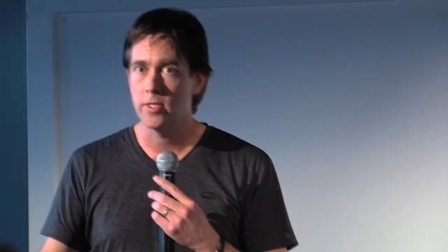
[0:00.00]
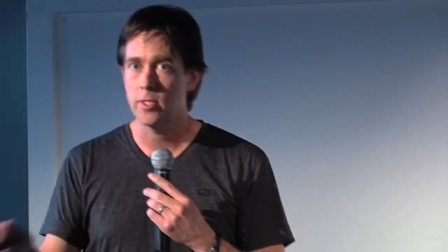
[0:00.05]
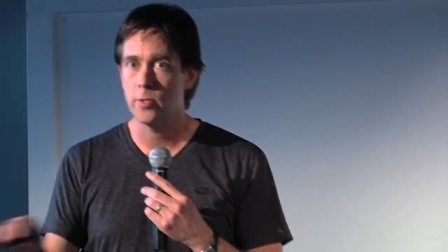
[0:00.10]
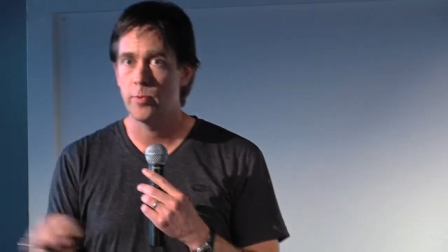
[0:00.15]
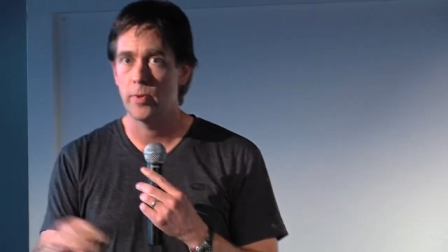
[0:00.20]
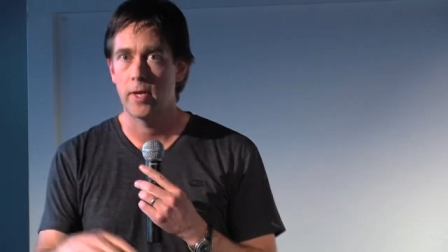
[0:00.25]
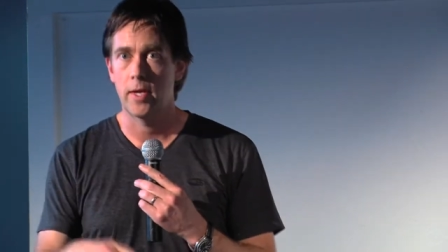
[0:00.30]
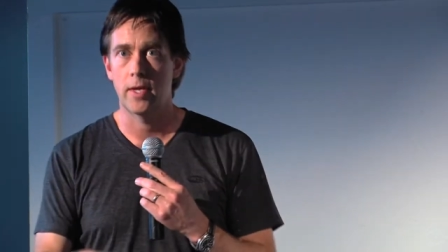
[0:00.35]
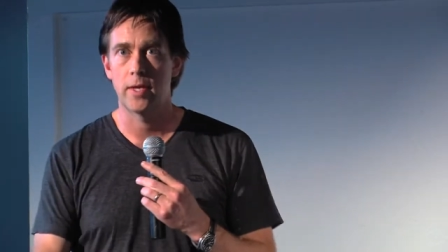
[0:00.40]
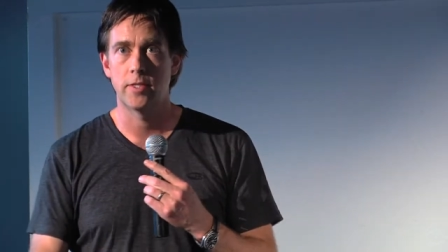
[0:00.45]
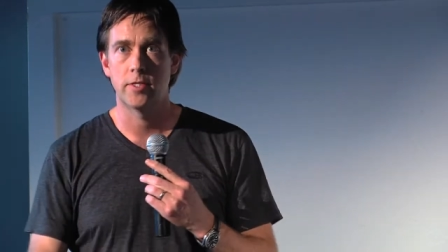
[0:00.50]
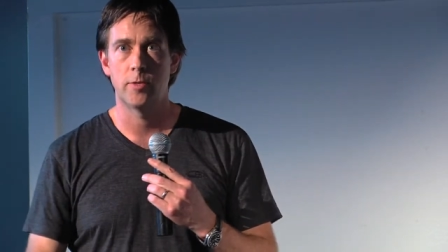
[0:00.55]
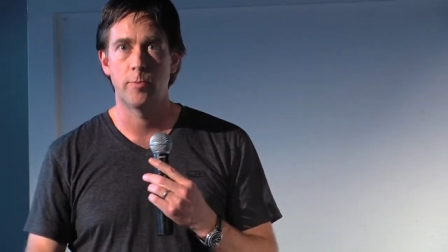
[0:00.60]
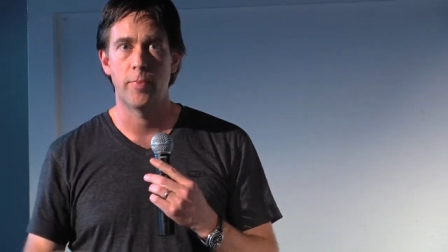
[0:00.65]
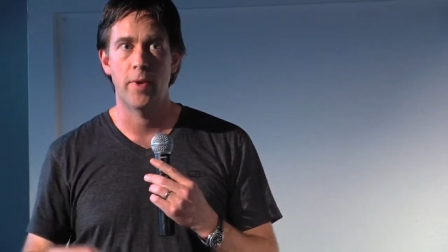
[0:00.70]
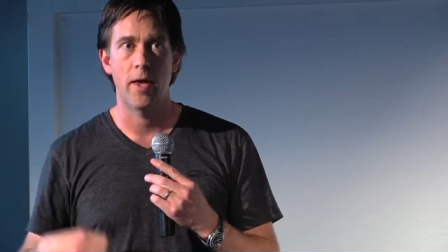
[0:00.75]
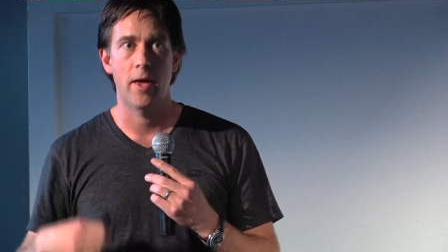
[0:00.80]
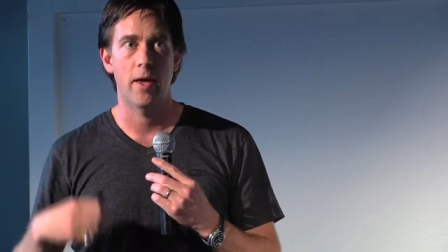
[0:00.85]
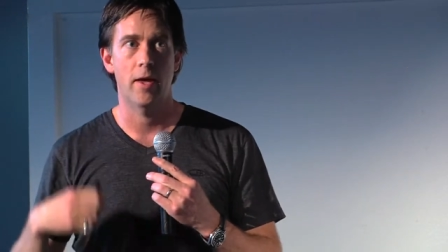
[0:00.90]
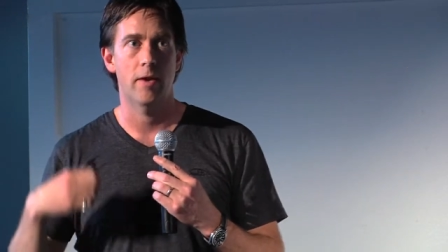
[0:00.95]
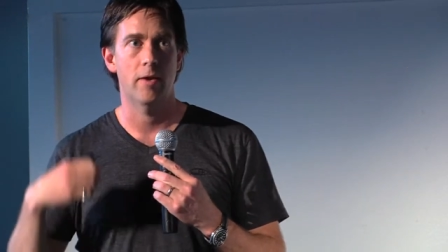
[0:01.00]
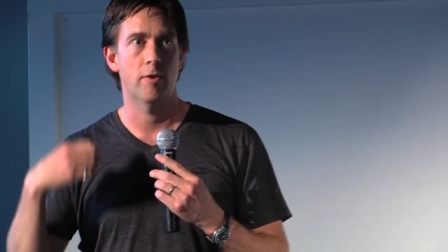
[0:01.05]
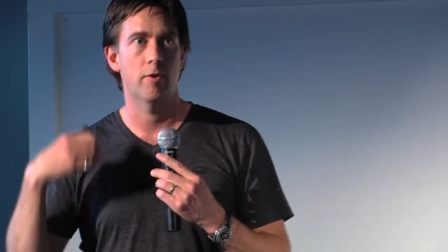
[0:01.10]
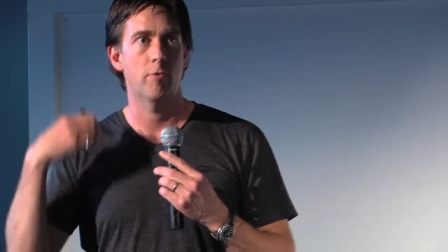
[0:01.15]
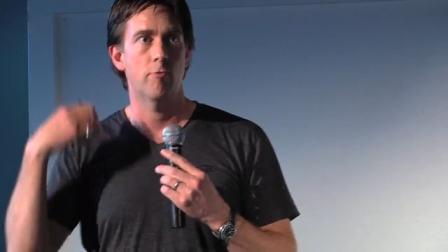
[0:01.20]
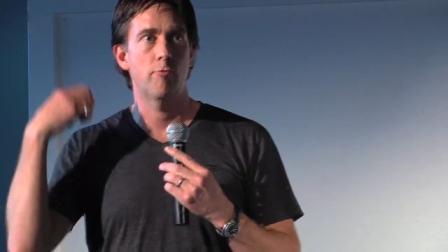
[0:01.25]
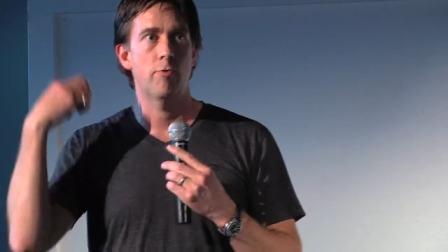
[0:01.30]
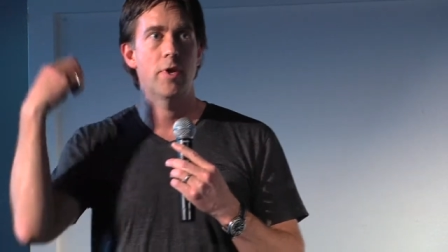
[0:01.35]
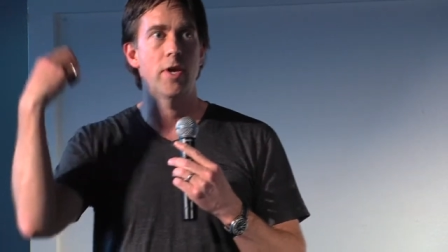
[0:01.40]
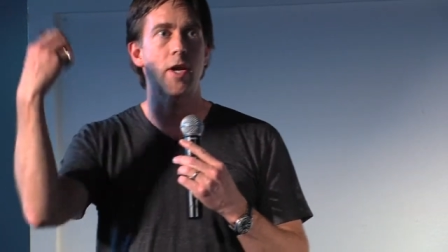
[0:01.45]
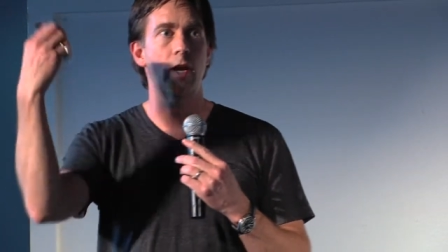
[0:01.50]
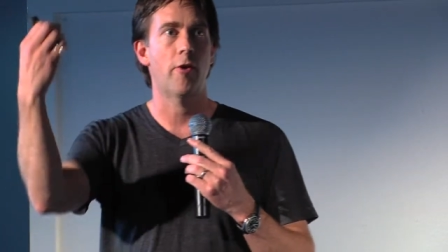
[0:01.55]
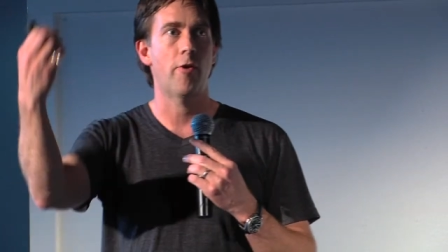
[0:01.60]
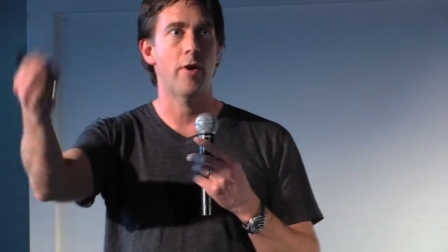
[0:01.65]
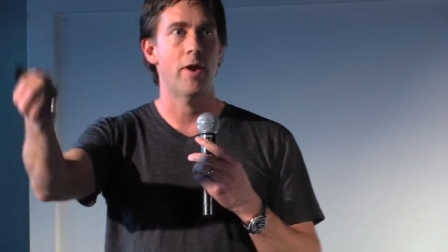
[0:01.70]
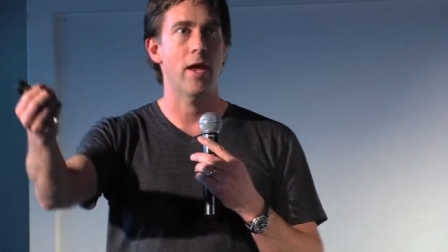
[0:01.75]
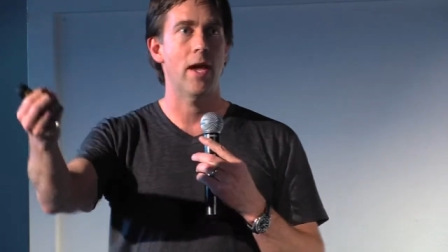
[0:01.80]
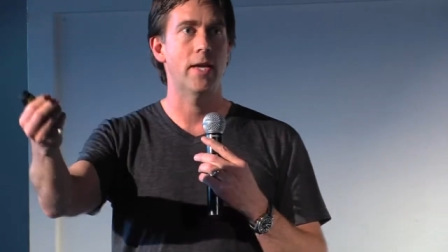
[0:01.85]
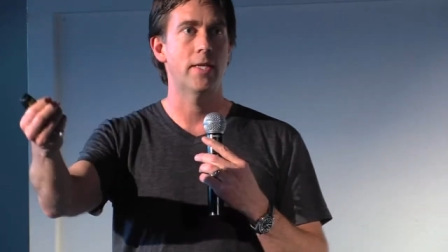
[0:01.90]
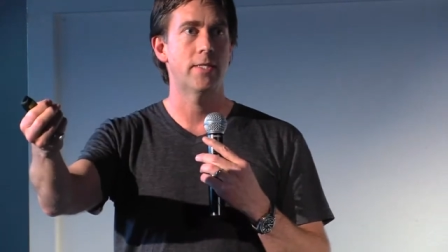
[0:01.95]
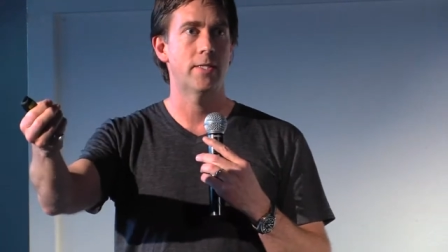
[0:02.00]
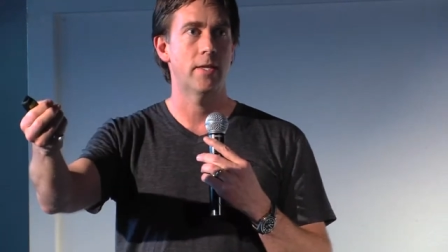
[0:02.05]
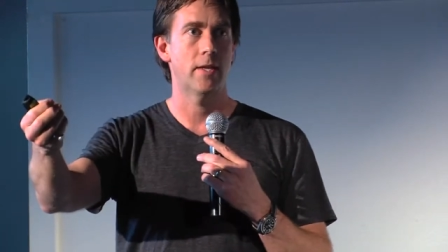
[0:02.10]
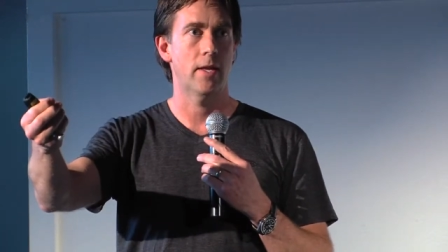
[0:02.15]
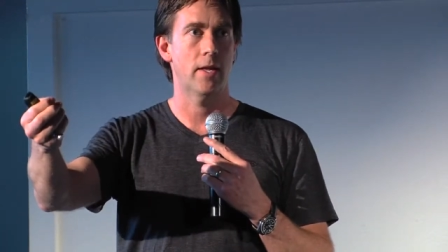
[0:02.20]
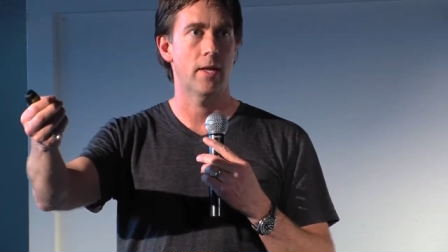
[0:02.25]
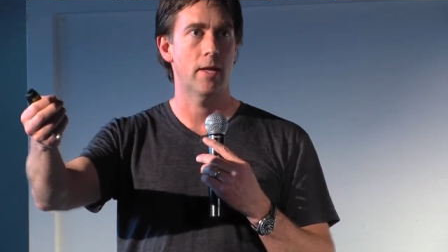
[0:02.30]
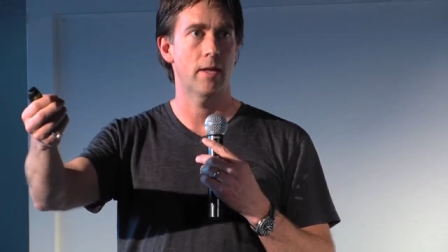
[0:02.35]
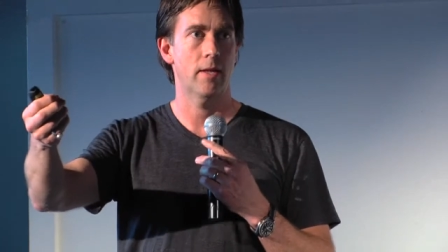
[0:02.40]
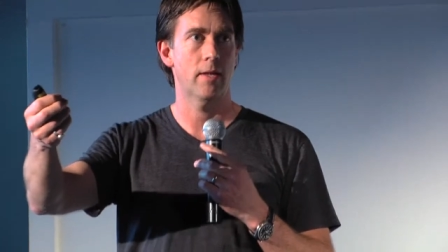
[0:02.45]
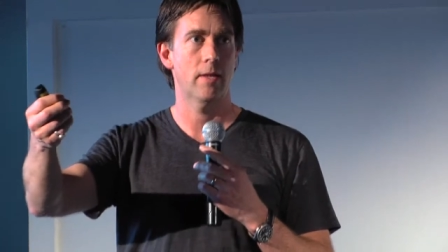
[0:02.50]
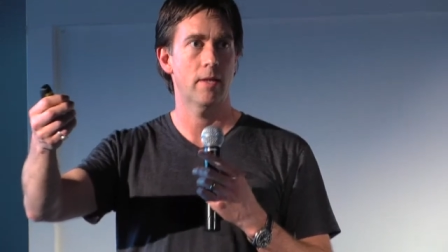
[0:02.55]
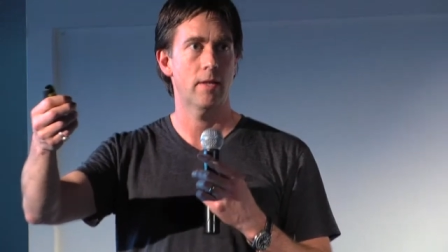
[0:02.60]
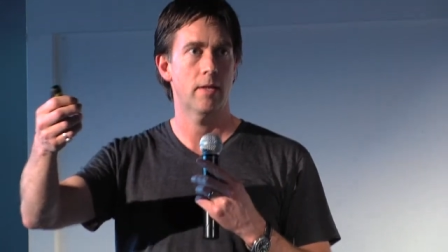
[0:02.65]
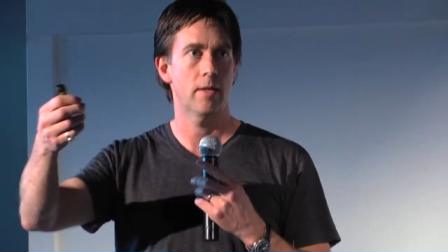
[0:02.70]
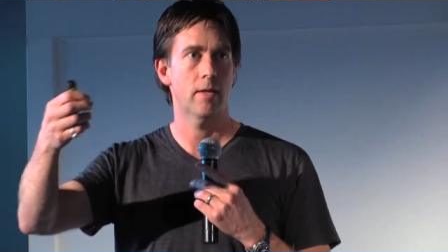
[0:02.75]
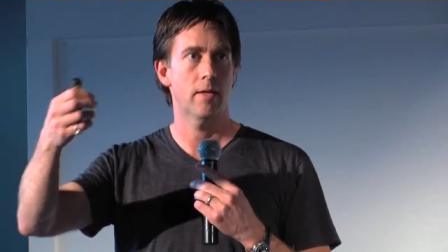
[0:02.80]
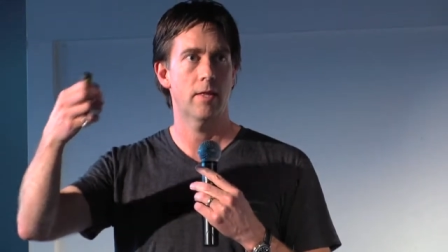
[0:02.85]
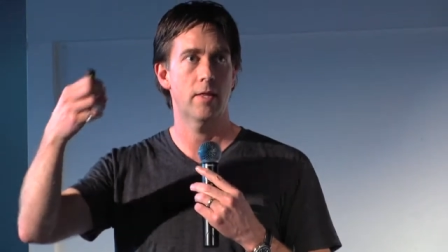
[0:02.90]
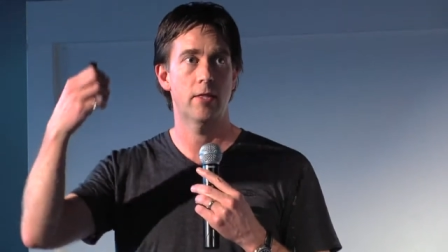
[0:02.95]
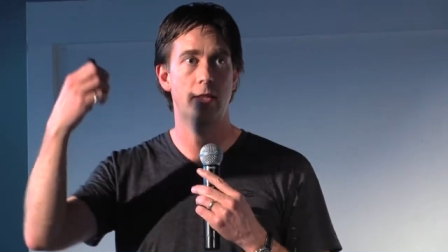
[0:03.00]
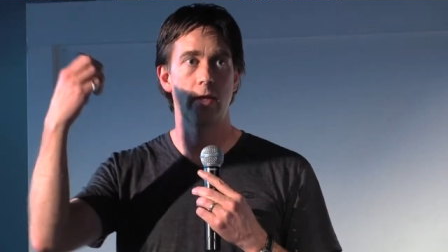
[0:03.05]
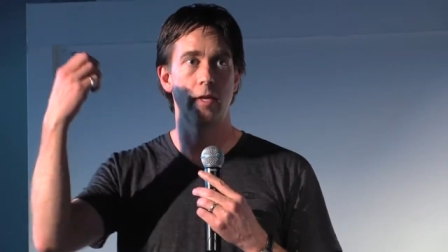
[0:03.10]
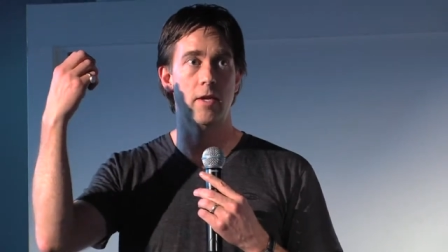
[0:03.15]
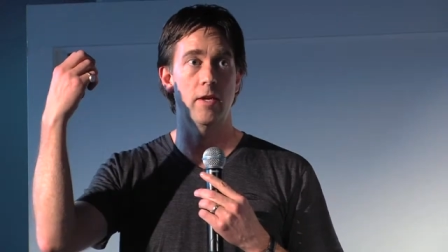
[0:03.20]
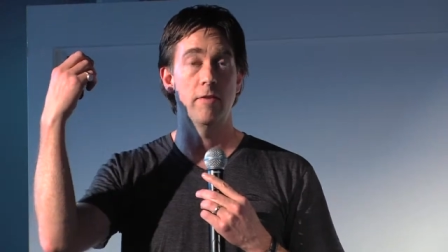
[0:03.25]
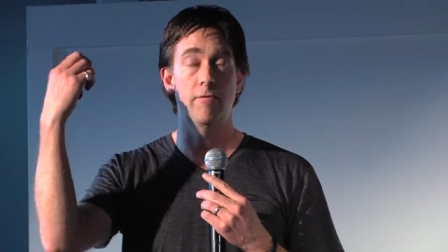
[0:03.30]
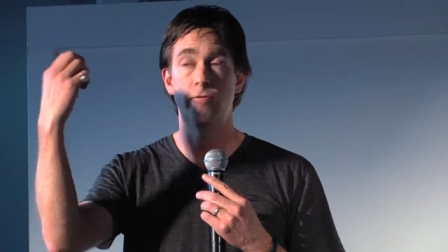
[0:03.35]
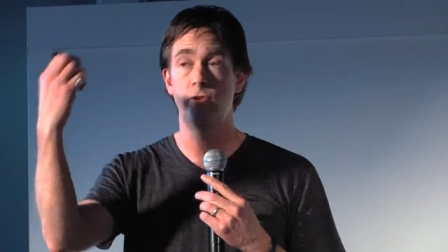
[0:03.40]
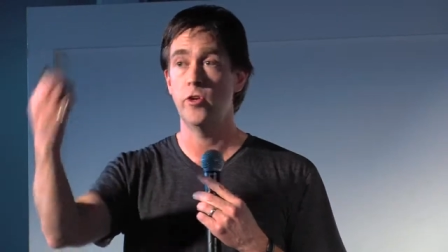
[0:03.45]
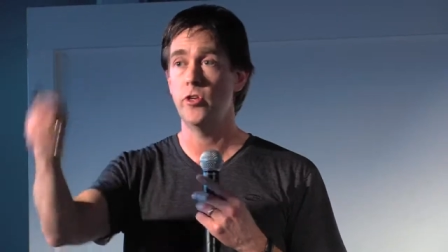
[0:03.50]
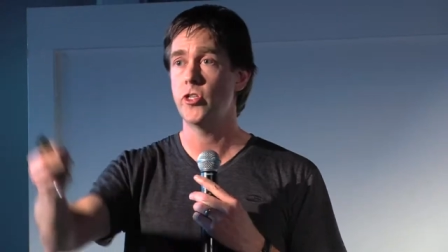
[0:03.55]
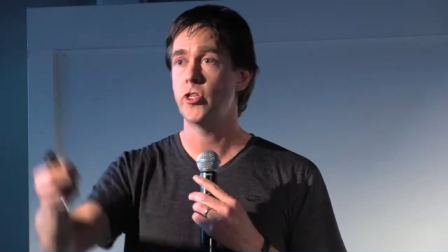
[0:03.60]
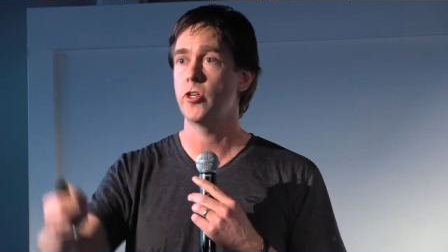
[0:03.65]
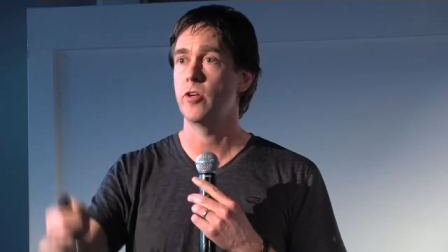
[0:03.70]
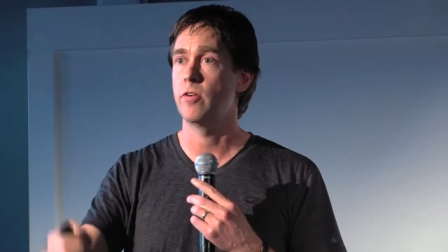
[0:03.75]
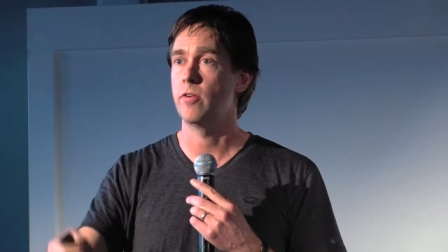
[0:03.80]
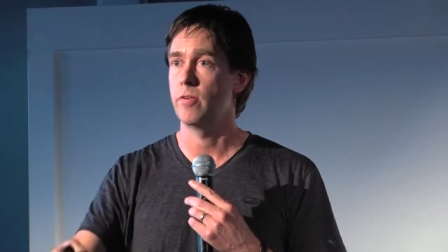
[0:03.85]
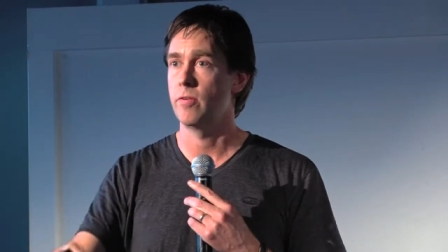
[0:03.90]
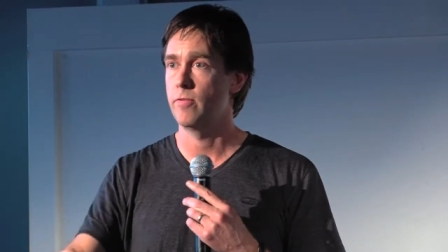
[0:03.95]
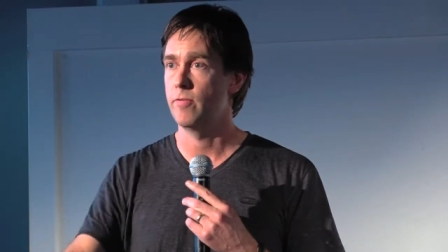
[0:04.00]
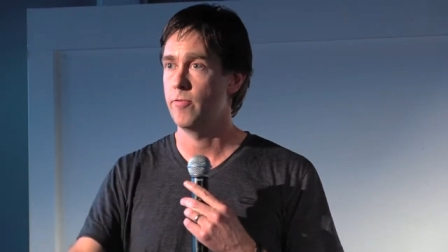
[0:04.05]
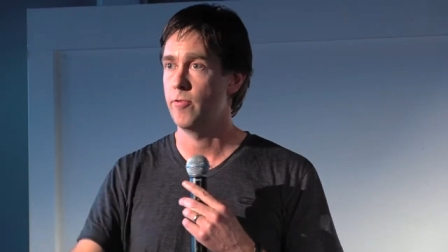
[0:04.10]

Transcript: this week is about recreating the future